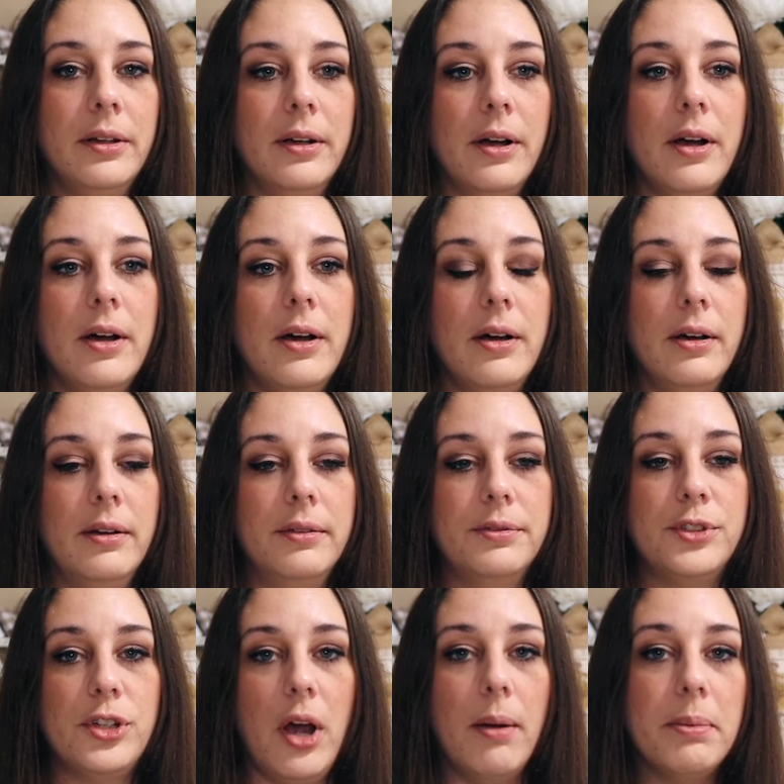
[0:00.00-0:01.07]
of
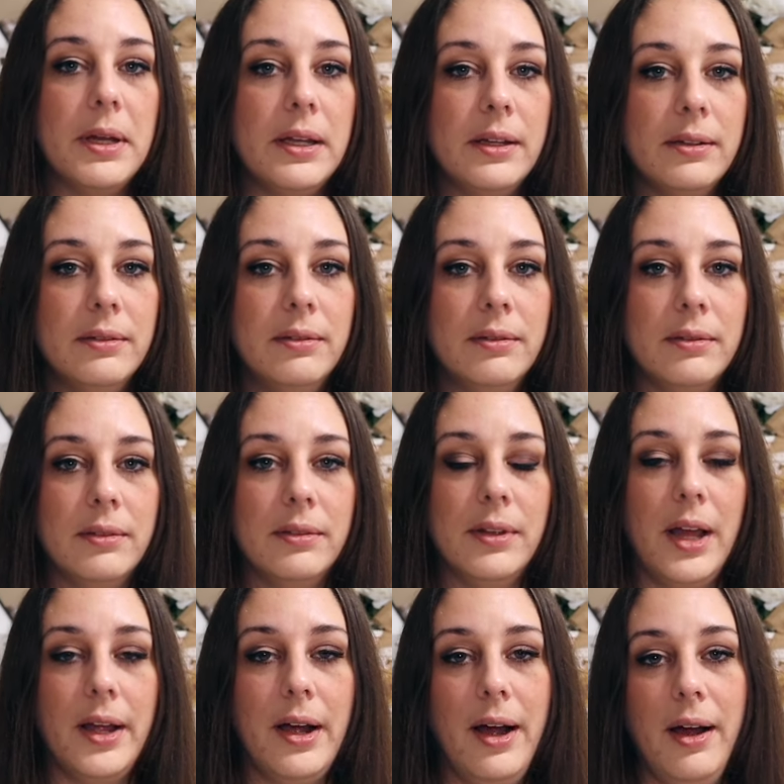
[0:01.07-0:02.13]
shopping.
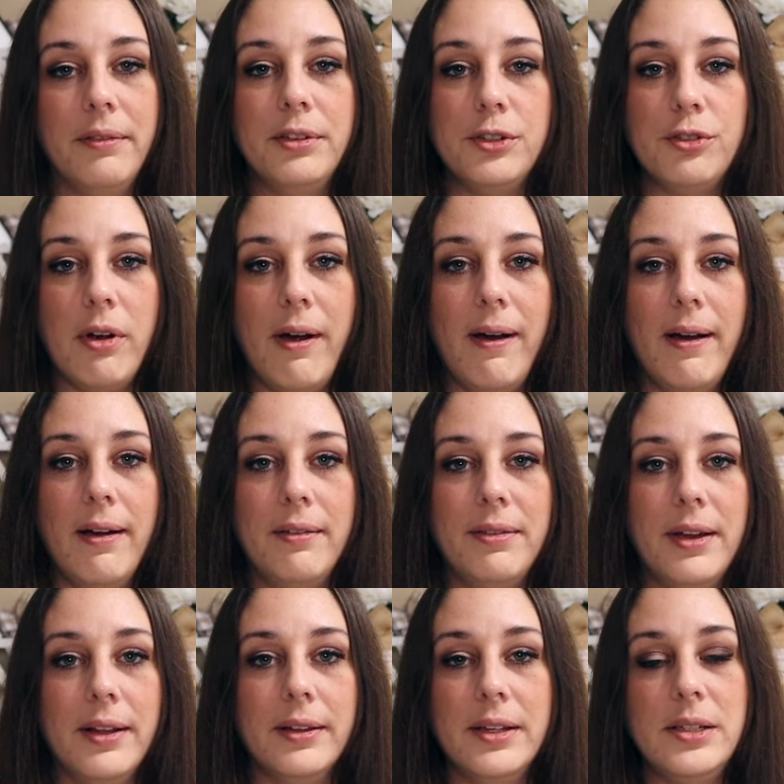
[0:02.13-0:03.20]
Like, I have to drive
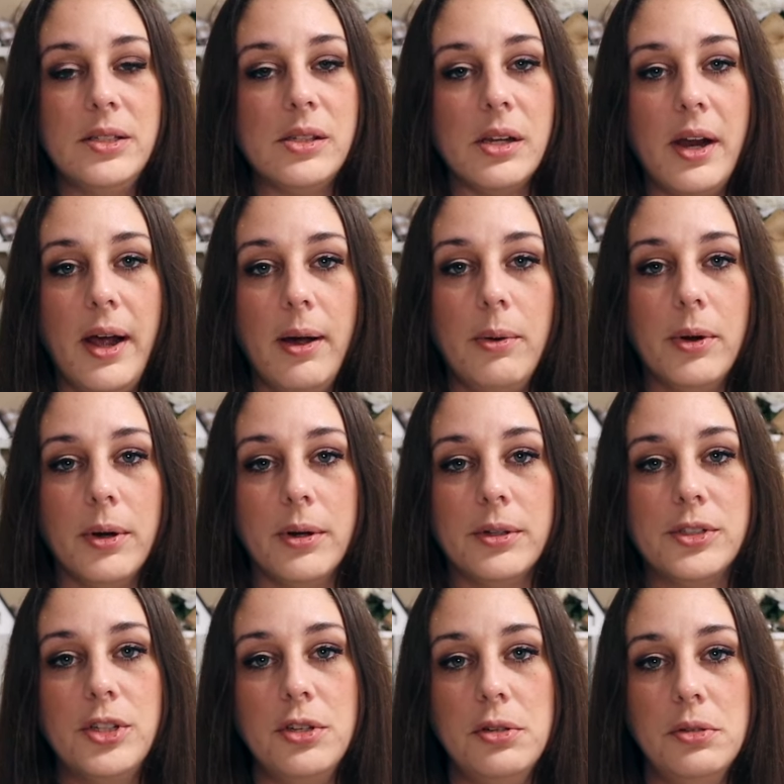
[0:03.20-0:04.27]
at least an hour
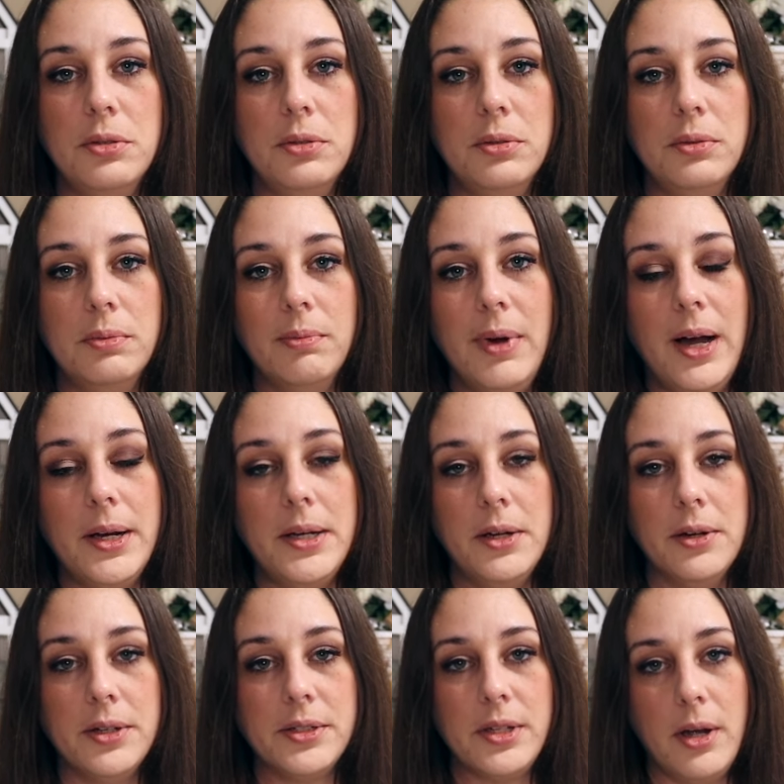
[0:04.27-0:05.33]
to my
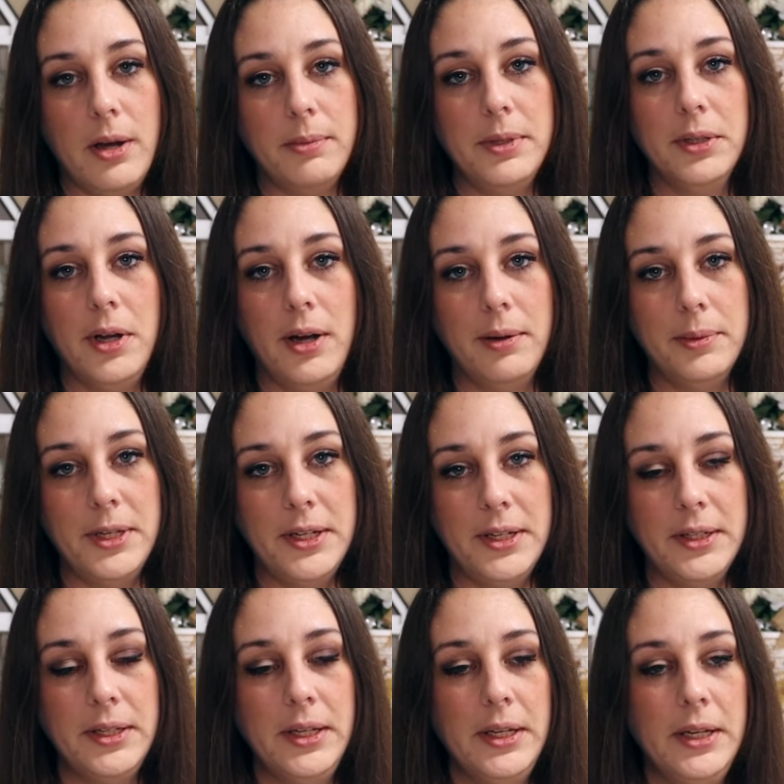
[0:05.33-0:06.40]
nearest Hobby
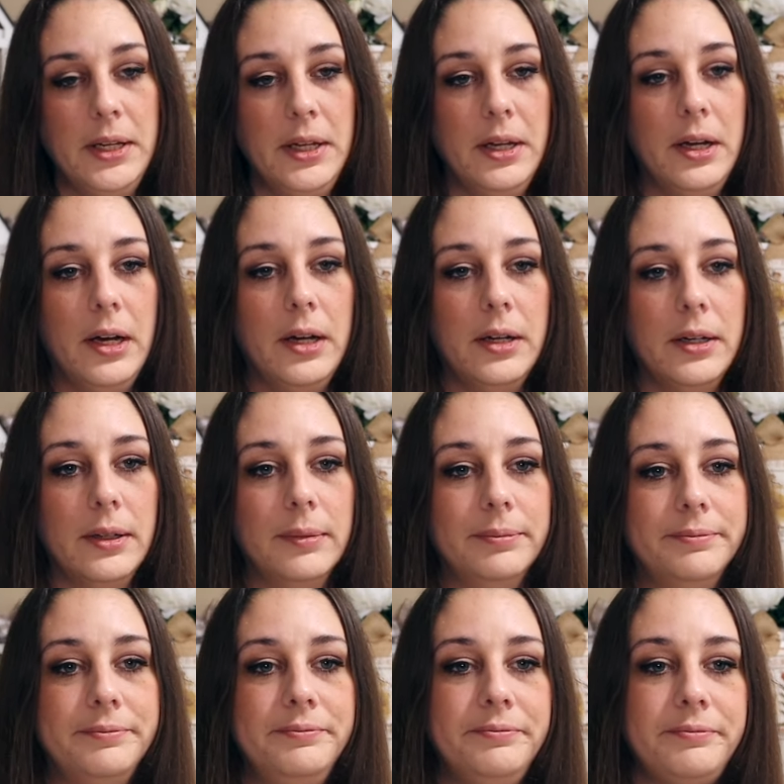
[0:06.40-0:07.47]
Lobby,
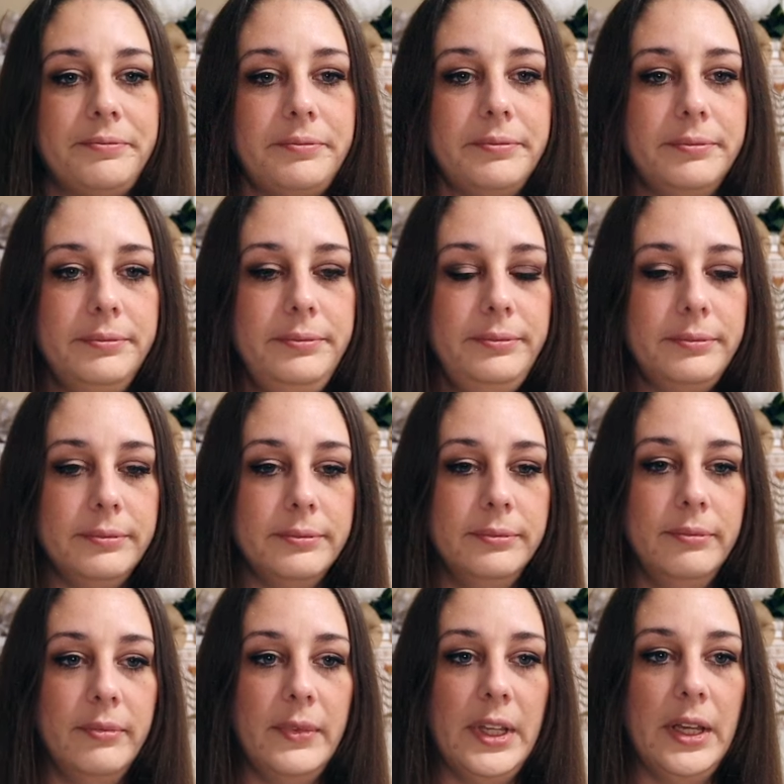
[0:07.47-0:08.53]
and
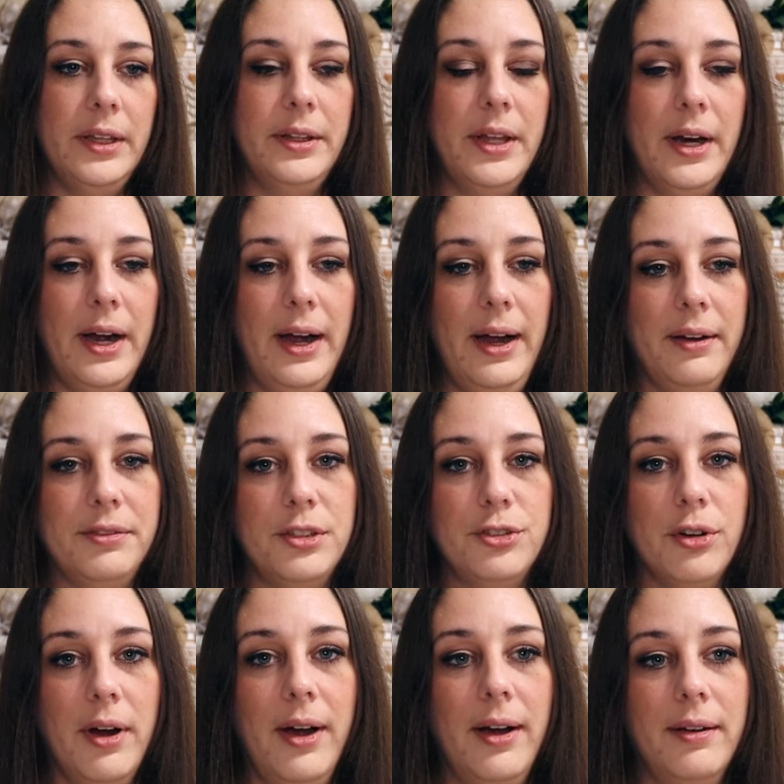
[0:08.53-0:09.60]
then I have to
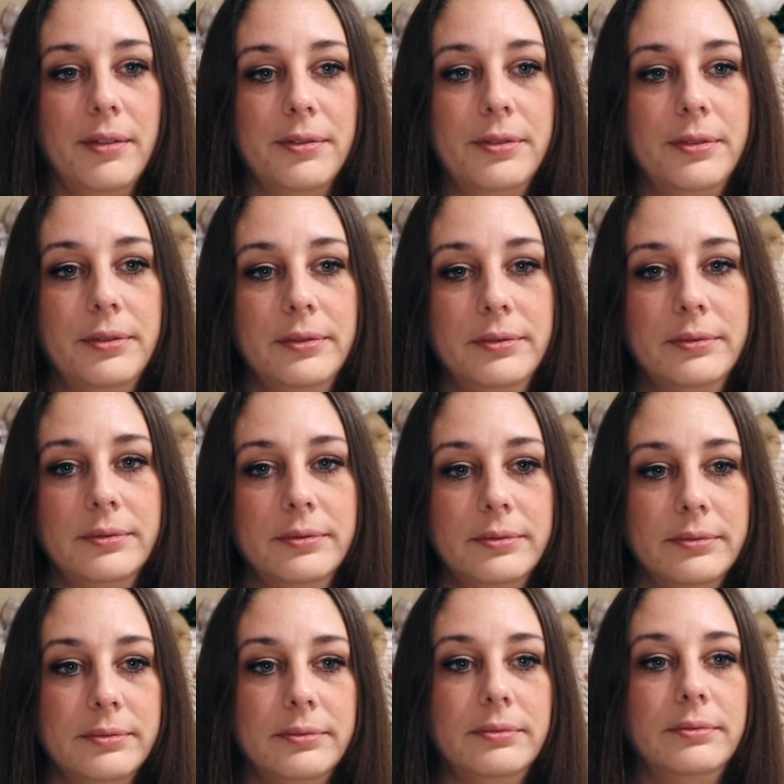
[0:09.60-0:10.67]
drive
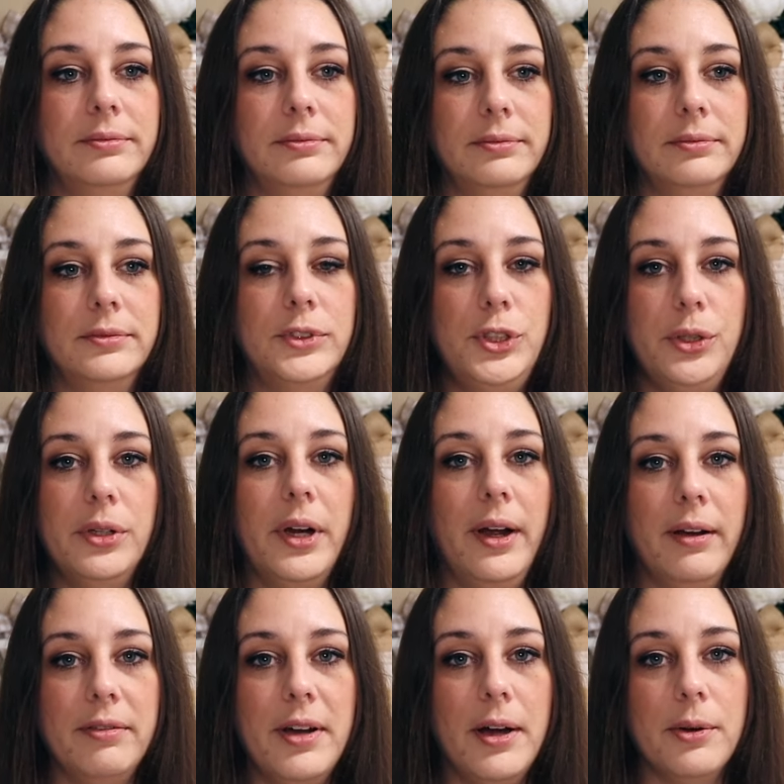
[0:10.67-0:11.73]

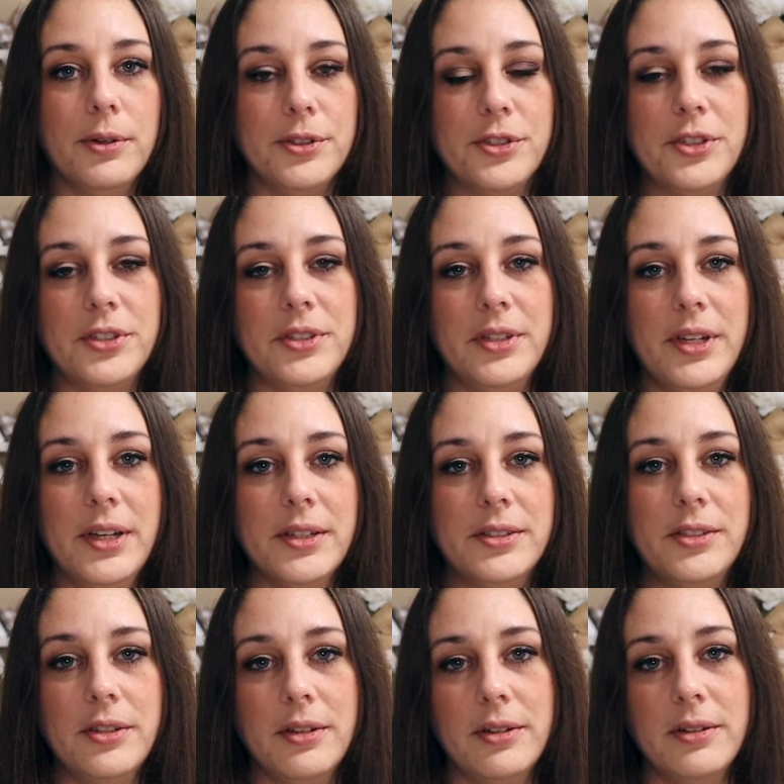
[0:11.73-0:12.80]
2.5 hours just to get
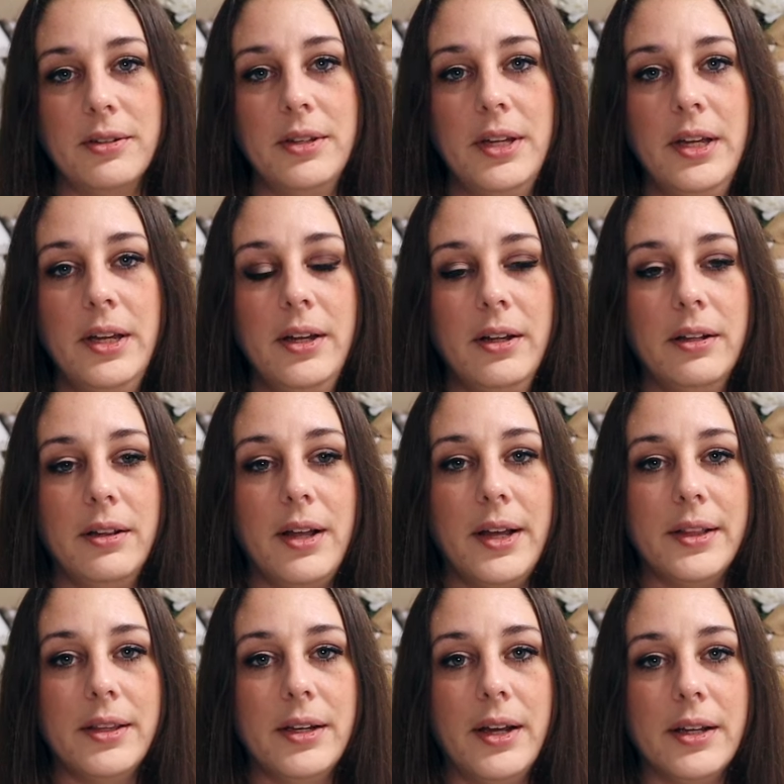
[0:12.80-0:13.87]
to,
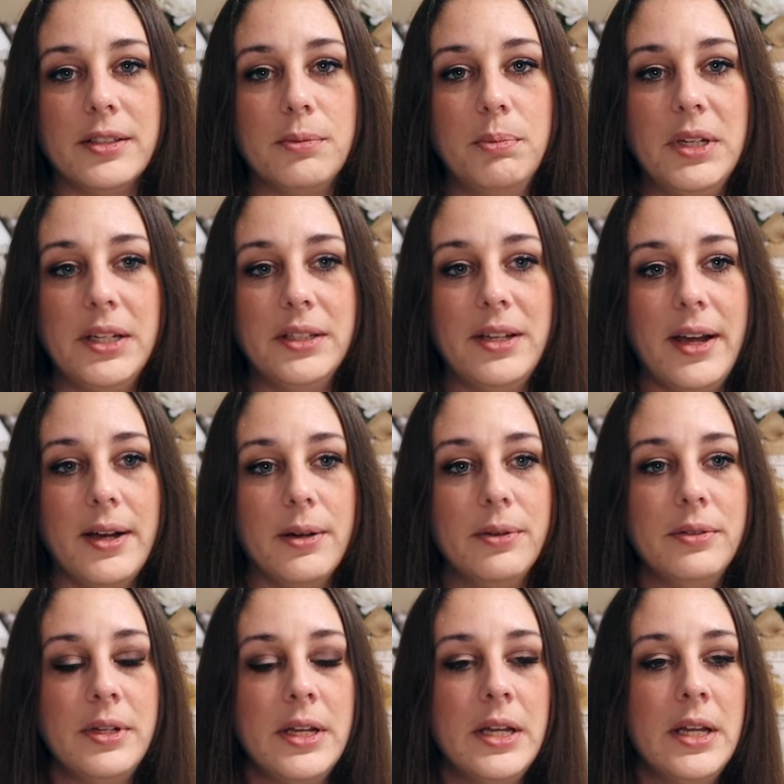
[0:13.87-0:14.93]
like, the next big
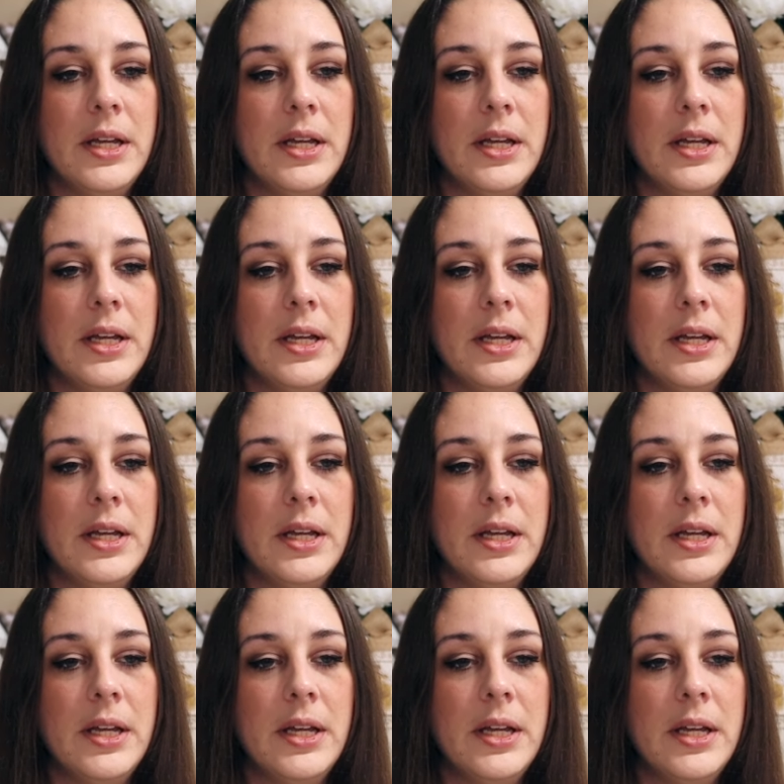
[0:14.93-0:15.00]
town.